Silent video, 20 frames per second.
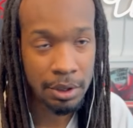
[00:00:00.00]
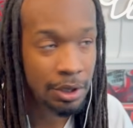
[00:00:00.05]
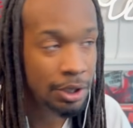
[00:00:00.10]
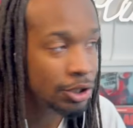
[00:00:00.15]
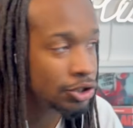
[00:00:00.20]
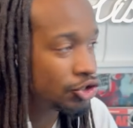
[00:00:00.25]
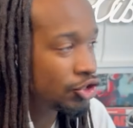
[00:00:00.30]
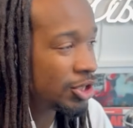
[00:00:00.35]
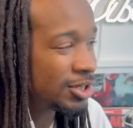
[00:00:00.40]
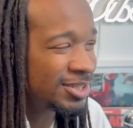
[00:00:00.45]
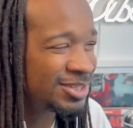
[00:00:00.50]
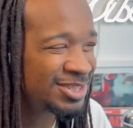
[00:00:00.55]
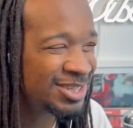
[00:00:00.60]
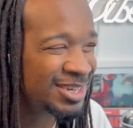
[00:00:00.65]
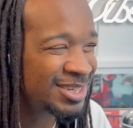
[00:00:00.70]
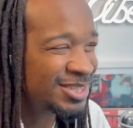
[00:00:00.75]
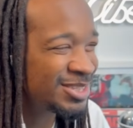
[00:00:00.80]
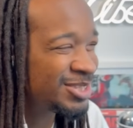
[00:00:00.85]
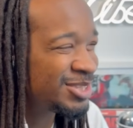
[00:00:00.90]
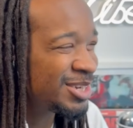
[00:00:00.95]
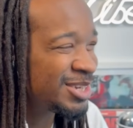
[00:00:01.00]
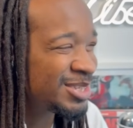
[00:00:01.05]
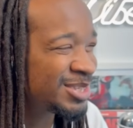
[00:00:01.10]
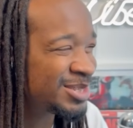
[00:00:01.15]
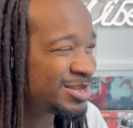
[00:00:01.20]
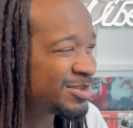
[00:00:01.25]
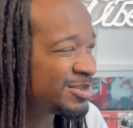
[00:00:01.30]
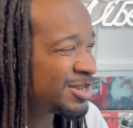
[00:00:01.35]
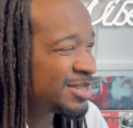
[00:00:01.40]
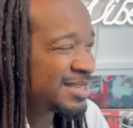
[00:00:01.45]

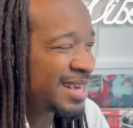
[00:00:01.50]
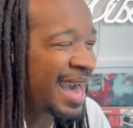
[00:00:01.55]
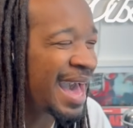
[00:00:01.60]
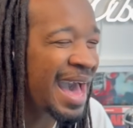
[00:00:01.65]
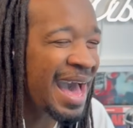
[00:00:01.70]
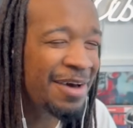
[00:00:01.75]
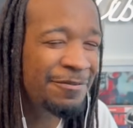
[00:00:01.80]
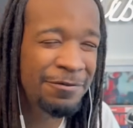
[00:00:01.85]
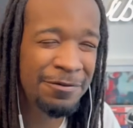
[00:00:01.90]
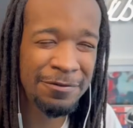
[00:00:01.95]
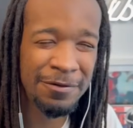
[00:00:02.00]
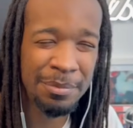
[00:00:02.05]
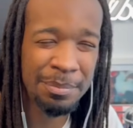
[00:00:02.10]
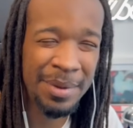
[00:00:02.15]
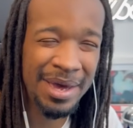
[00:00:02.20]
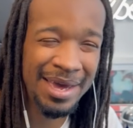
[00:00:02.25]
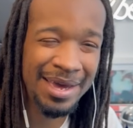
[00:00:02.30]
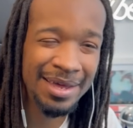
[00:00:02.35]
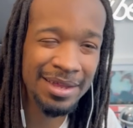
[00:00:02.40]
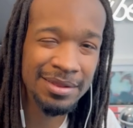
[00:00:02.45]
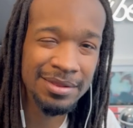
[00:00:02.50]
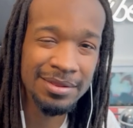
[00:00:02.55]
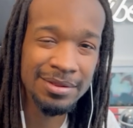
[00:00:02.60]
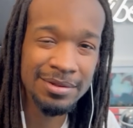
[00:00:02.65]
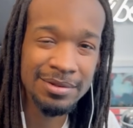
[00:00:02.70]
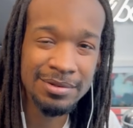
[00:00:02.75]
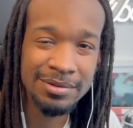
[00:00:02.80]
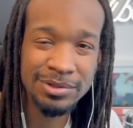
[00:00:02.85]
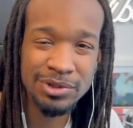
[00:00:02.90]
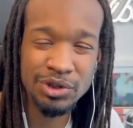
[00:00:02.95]
Just half of a man.
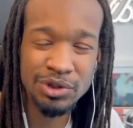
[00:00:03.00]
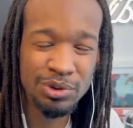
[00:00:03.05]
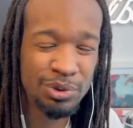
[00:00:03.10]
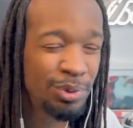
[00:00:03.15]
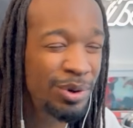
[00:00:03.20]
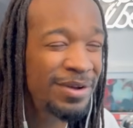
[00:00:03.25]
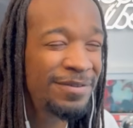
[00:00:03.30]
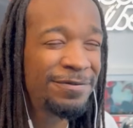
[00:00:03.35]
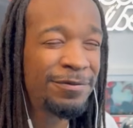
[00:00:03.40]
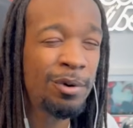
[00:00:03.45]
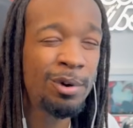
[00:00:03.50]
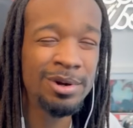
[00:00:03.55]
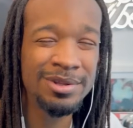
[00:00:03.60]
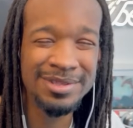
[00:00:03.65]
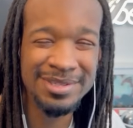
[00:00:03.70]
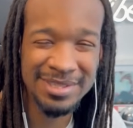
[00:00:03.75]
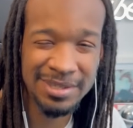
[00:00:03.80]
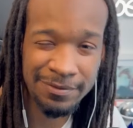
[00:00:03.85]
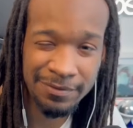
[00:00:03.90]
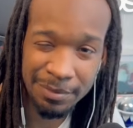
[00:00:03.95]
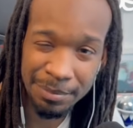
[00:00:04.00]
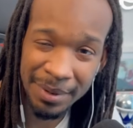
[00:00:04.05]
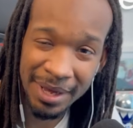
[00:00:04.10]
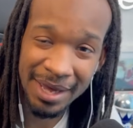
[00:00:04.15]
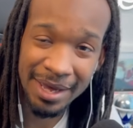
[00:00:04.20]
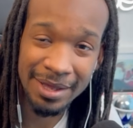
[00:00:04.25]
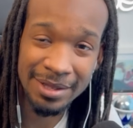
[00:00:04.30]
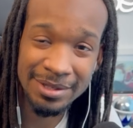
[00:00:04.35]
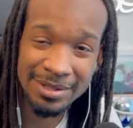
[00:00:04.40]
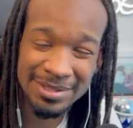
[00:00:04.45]
3/4 of a
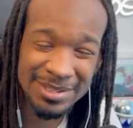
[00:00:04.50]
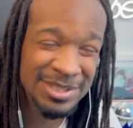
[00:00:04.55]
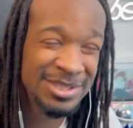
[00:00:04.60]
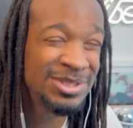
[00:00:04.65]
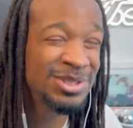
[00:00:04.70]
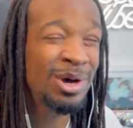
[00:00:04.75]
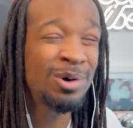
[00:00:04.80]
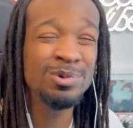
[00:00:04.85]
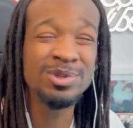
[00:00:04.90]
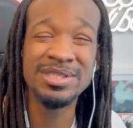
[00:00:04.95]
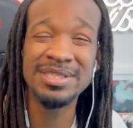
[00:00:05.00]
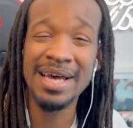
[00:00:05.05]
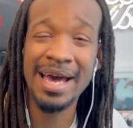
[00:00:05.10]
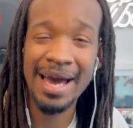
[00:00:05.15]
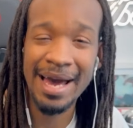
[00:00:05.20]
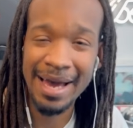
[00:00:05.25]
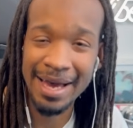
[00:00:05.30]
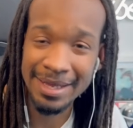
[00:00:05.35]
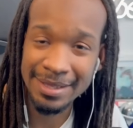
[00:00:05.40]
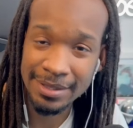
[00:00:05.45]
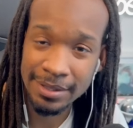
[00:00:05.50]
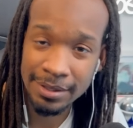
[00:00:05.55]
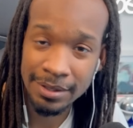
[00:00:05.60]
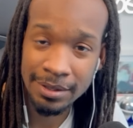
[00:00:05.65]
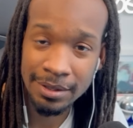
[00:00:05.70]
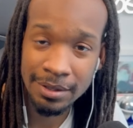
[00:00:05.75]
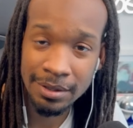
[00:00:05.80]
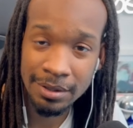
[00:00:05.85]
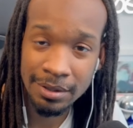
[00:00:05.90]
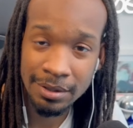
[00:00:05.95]
man. So sad.
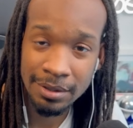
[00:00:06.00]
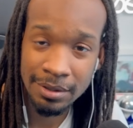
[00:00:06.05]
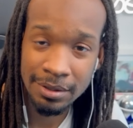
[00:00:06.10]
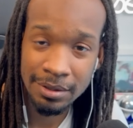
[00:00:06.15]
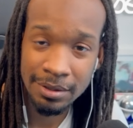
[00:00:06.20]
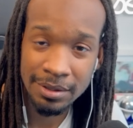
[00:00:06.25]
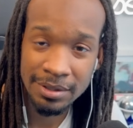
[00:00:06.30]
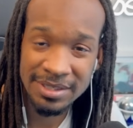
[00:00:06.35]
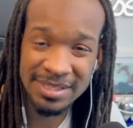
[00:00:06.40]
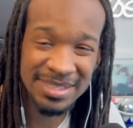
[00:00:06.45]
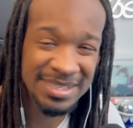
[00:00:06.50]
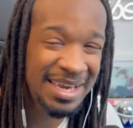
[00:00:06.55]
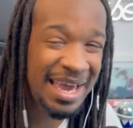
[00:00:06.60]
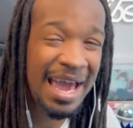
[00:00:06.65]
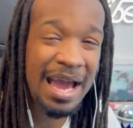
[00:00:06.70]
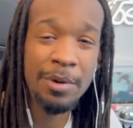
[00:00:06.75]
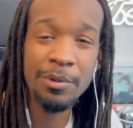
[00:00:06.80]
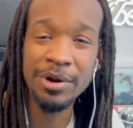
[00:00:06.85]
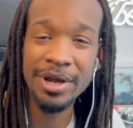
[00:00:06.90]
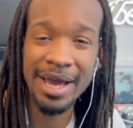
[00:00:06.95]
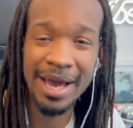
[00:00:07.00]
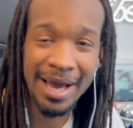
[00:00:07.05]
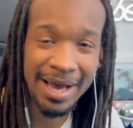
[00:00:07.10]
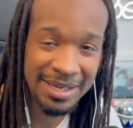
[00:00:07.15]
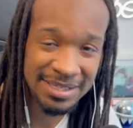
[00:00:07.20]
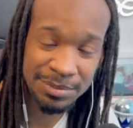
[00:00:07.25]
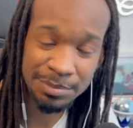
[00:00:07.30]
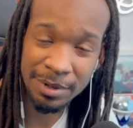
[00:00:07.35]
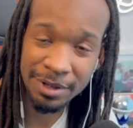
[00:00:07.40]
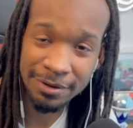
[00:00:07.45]
Scary
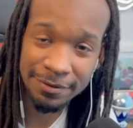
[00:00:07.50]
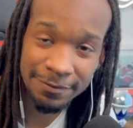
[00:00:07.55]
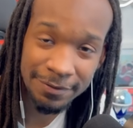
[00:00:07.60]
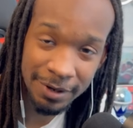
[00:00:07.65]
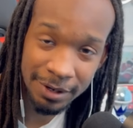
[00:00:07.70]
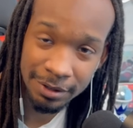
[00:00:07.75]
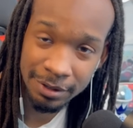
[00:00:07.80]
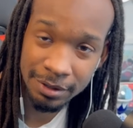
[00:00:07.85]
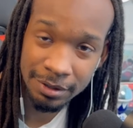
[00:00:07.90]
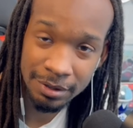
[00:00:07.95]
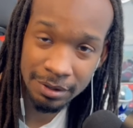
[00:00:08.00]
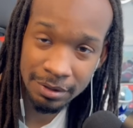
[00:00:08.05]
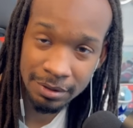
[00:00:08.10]
ass motherfucker.